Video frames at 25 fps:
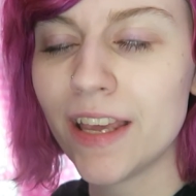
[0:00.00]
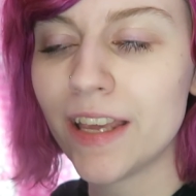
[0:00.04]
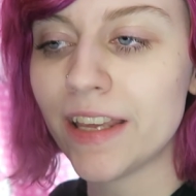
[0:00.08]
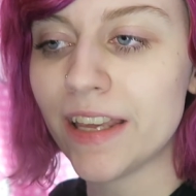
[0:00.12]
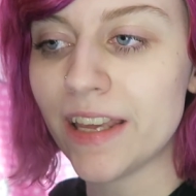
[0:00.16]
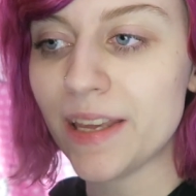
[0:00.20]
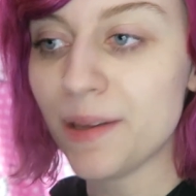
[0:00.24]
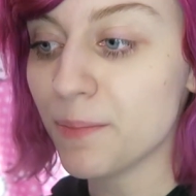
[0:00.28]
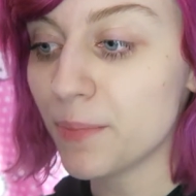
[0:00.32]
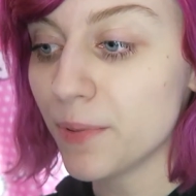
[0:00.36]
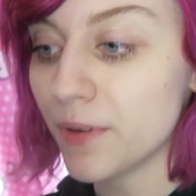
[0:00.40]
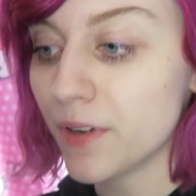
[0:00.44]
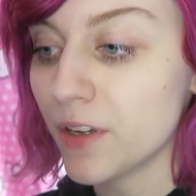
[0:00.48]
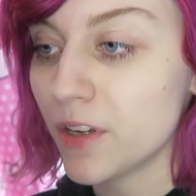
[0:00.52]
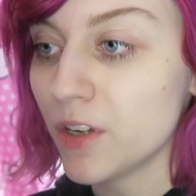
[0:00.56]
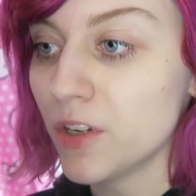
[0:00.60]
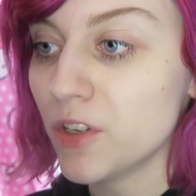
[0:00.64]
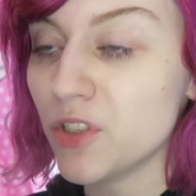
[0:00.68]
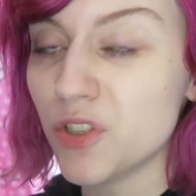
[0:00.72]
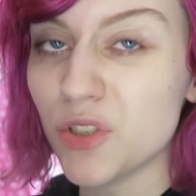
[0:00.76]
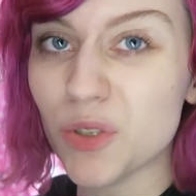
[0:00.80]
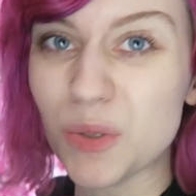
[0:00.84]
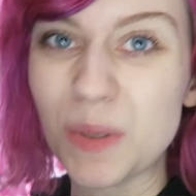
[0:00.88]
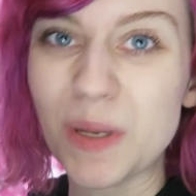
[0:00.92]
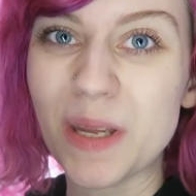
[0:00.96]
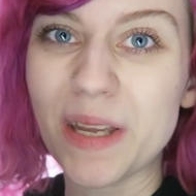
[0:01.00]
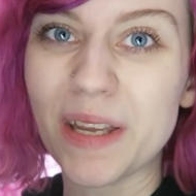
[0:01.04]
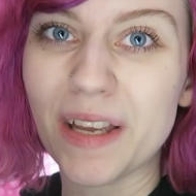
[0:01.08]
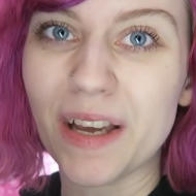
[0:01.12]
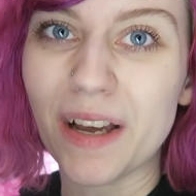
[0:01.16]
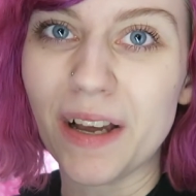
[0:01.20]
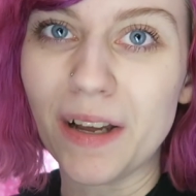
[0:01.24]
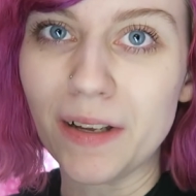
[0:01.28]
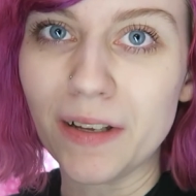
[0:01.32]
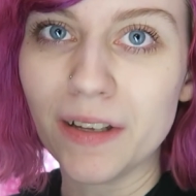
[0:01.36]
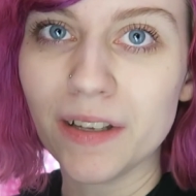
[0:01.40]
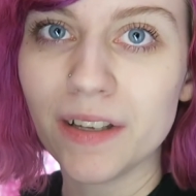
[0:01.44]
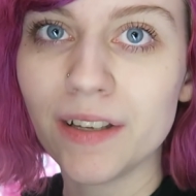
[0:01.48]
keep doing
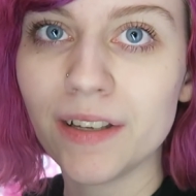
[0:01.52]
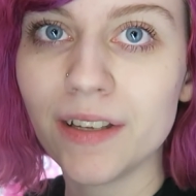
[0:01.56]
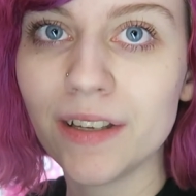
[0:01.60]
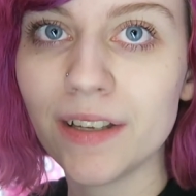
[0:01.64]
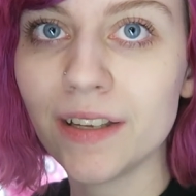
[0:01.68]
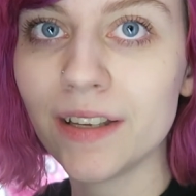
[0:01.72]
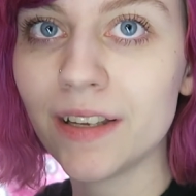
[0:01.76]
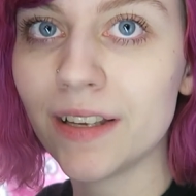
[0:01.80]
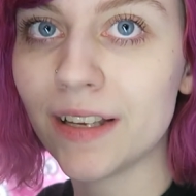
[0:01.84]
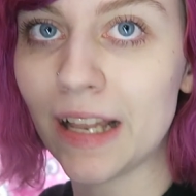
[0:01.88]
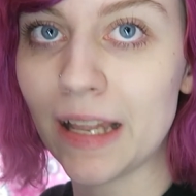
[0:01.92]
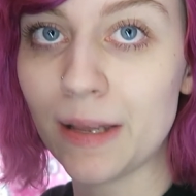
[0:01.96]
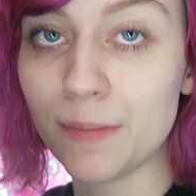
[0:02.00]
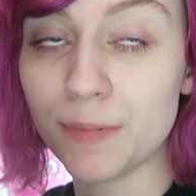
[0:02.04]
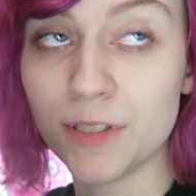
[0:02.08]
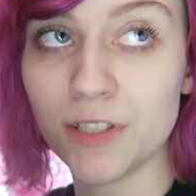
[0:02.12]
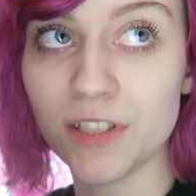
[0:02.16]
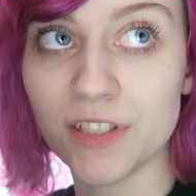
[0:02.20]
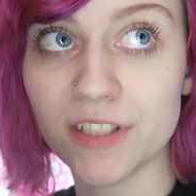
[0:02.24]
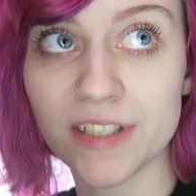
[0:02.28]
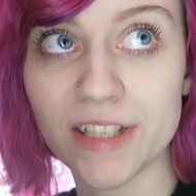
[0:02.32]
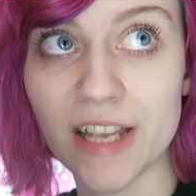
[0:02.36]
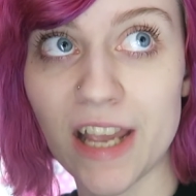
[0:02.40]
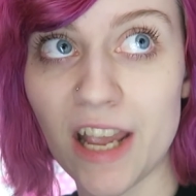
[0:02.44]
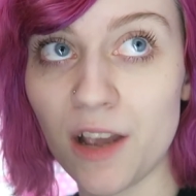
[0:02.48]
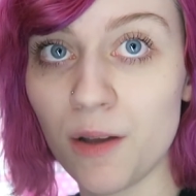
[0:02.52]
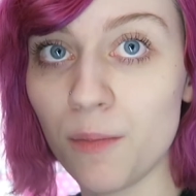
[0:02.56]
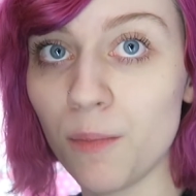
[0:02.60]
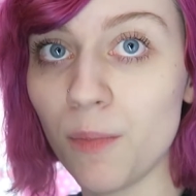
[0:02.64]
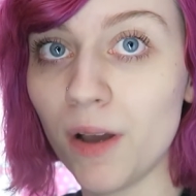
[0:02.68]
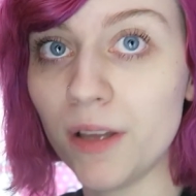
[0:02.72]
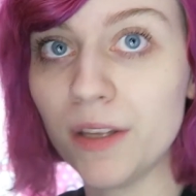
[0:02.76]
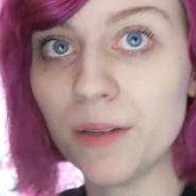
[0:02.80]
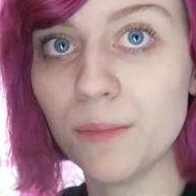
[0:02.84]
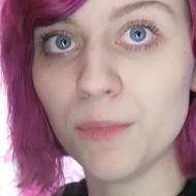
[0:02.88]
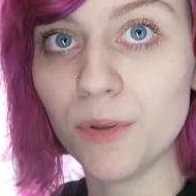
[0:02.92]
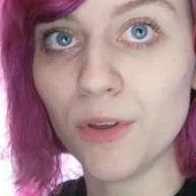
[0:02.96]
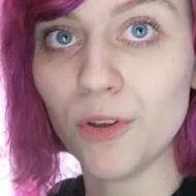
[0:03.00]
clips just sitting at
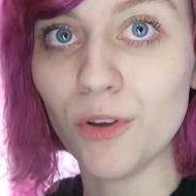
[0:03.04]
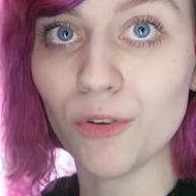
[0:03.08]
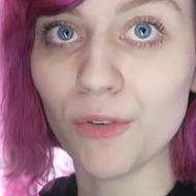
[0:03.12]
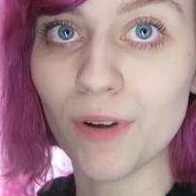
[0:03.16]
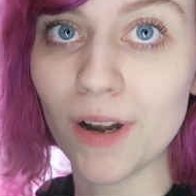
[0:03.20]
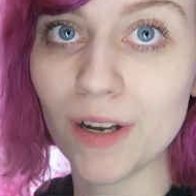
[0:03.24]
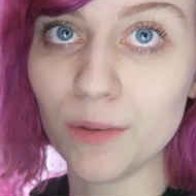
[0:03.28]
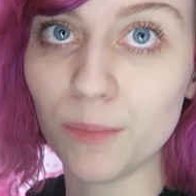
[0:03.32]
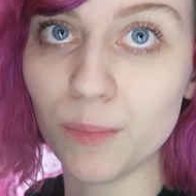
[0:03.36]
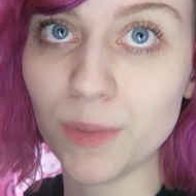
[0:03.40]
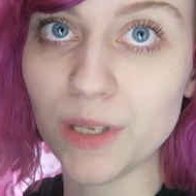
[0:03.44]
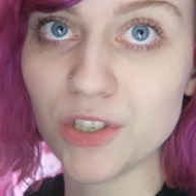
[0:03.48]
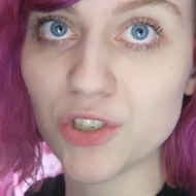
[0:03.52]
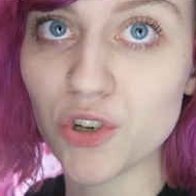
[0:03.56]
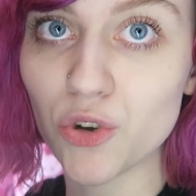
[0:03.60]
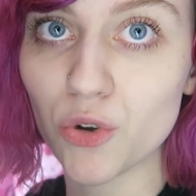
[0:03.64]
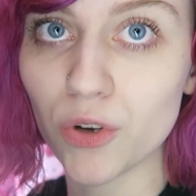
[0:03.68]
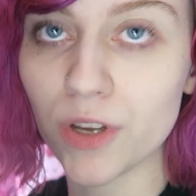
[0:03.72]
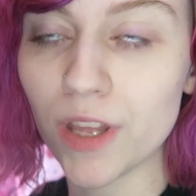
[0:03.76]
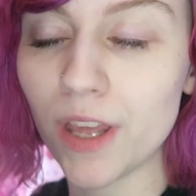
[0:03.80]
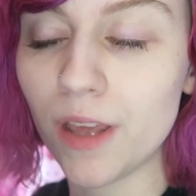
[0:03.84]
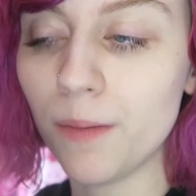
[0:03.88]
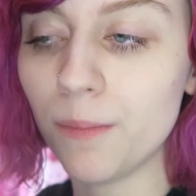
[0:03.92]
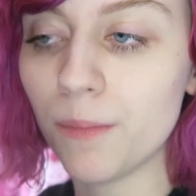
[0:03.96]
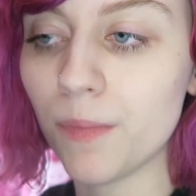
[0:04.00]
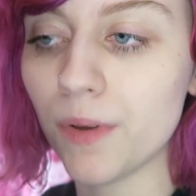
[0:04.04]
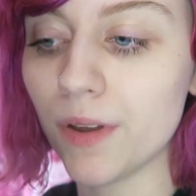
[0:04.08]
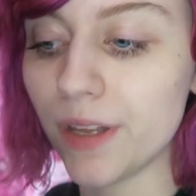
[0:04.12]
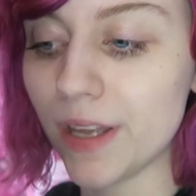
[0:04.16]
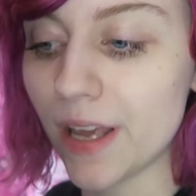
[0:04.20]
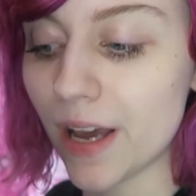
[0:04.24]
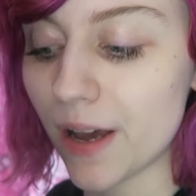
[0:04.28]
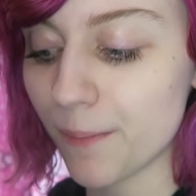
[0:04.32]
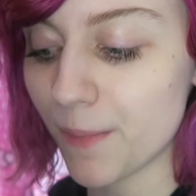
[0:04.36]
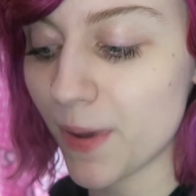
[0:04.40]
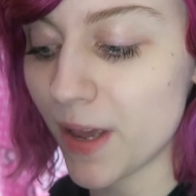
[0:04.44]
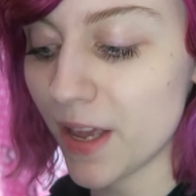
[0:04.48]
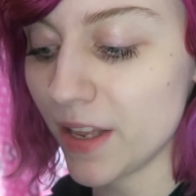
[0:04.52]
my computer randomly talking, but
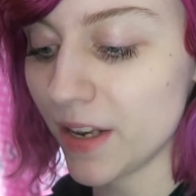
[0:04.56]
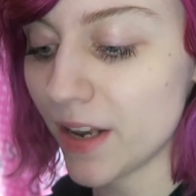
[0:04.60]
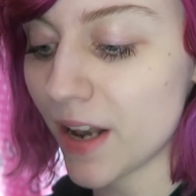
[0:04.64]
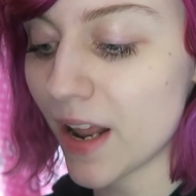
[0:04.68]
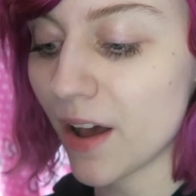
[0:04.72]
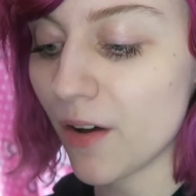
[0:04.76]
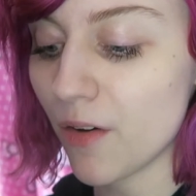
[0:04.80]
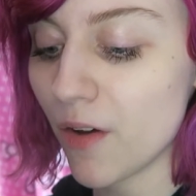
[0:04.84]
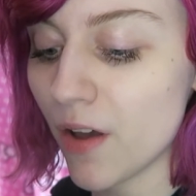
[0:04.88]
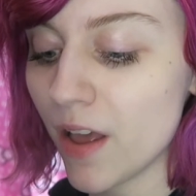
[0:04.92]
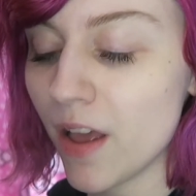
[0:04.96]
yeah, I'm here now.